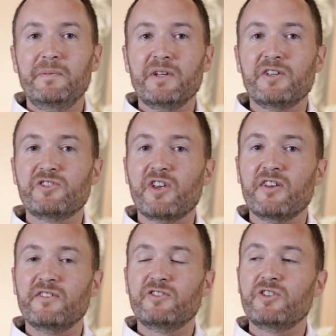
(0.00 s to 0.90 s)
Because
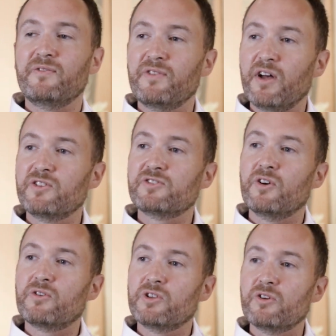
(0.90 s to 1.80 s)
she felt
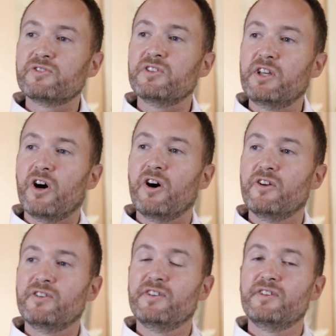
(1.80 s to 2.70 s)
so closely
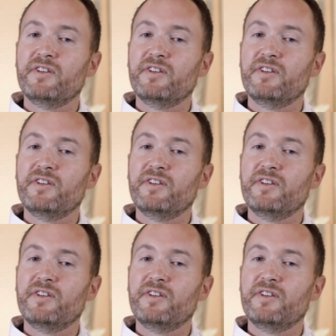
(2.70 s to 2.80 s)
called